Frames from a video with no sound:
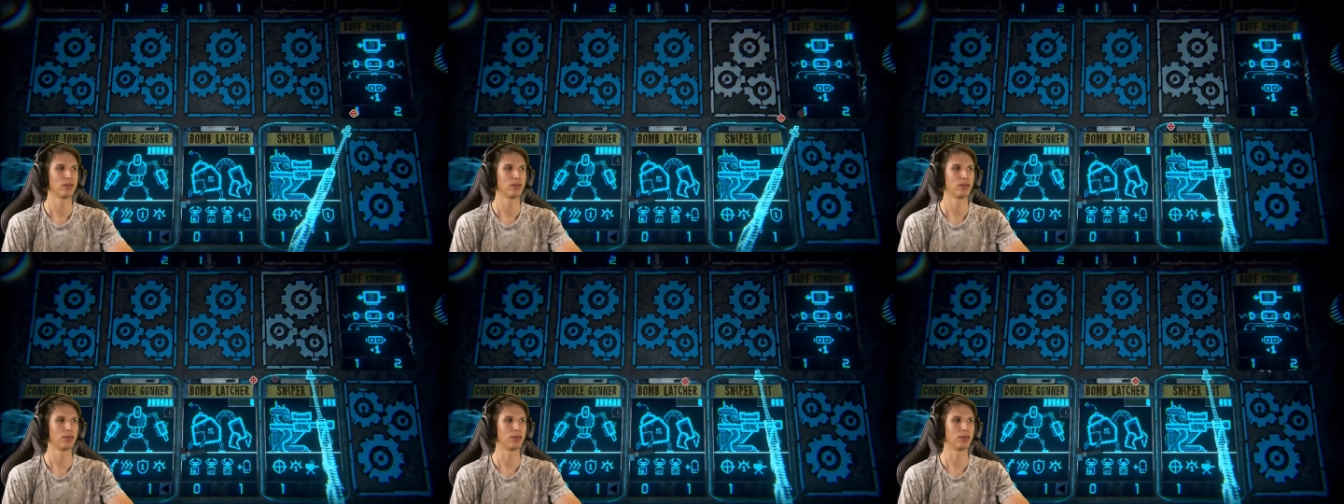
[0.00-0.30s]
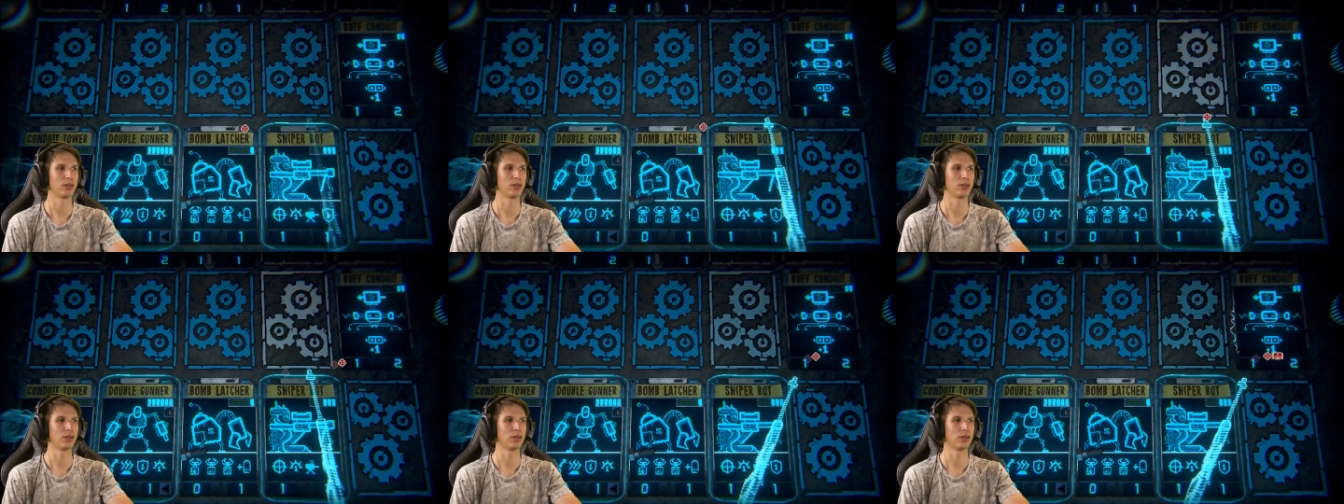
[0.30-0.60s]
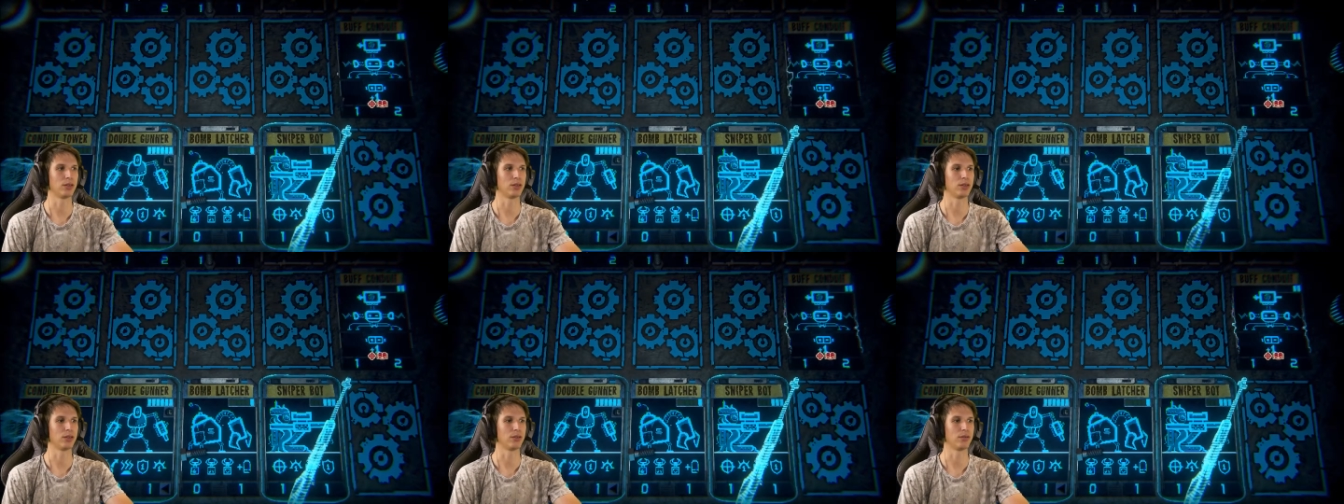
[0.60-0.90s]

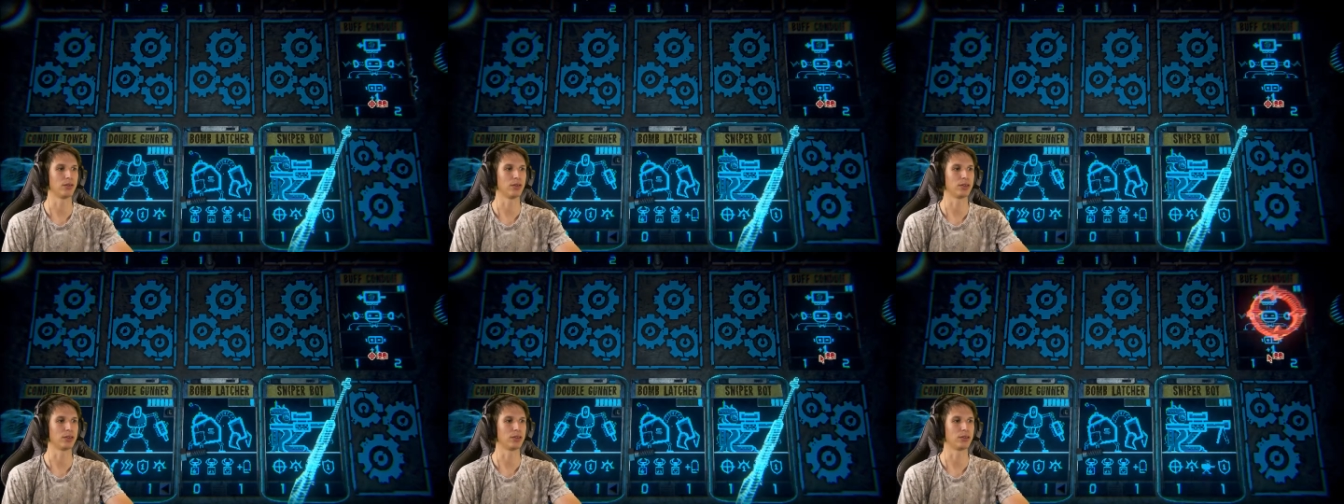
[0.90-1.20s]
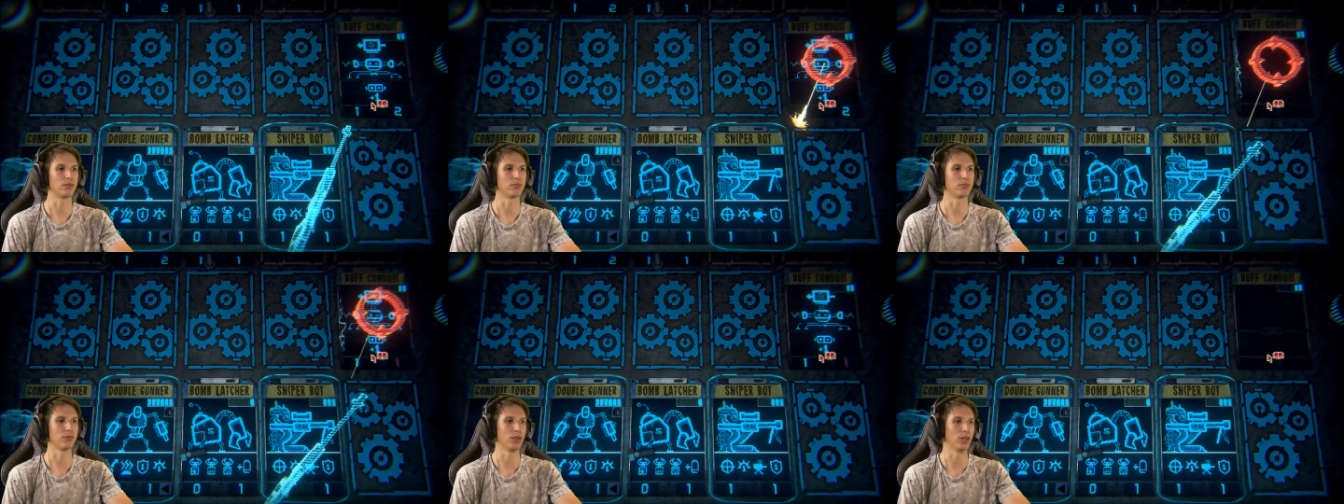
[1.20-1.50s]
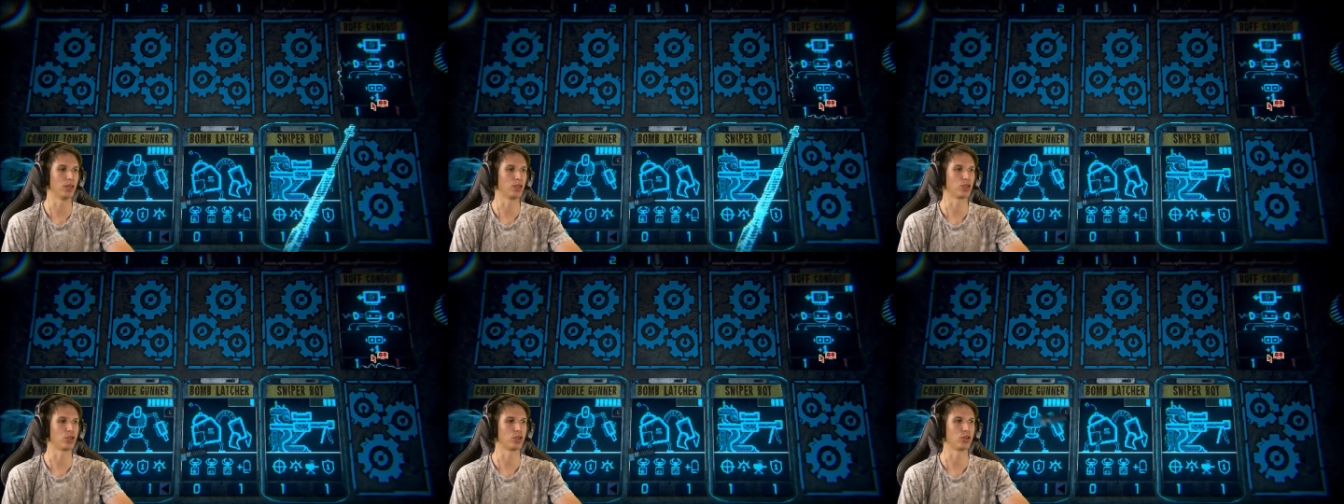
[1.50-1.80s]
Uh, if I...
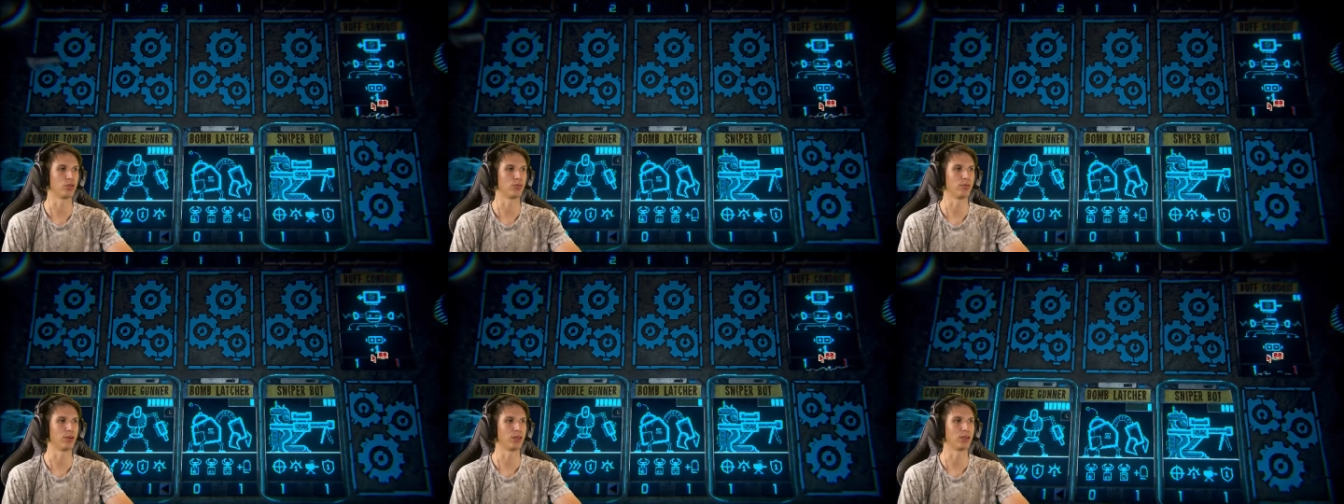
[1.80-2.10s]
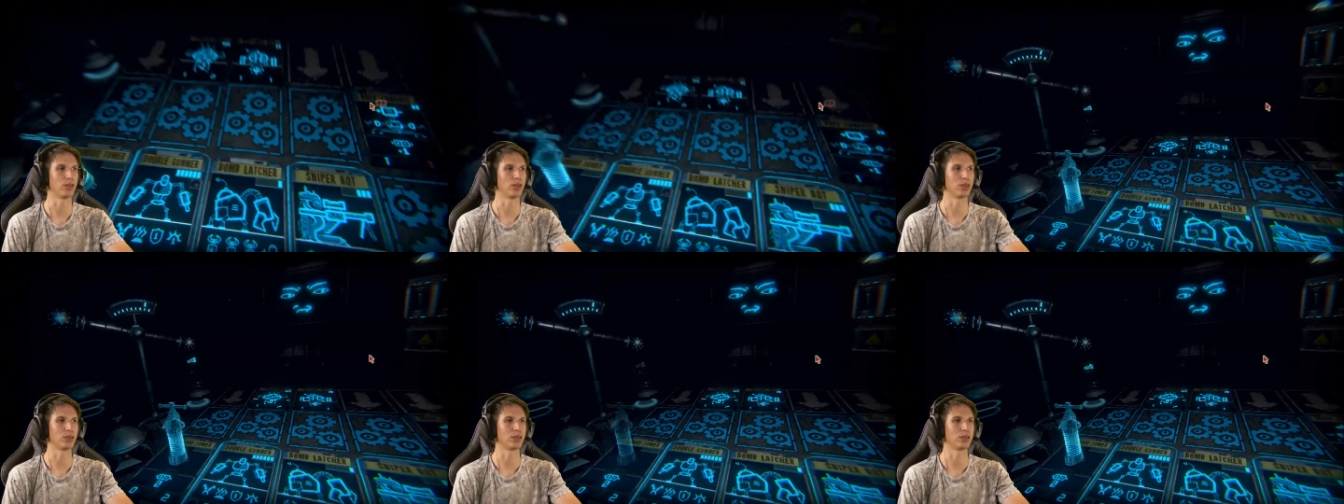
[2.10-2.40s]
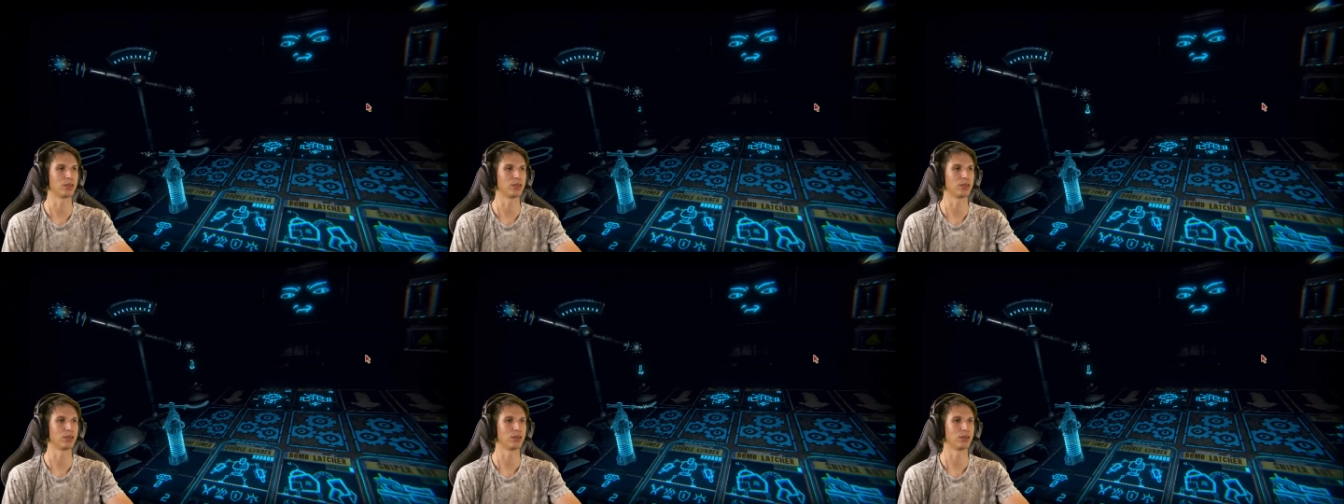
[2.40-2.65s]
Yeah, sure, why not?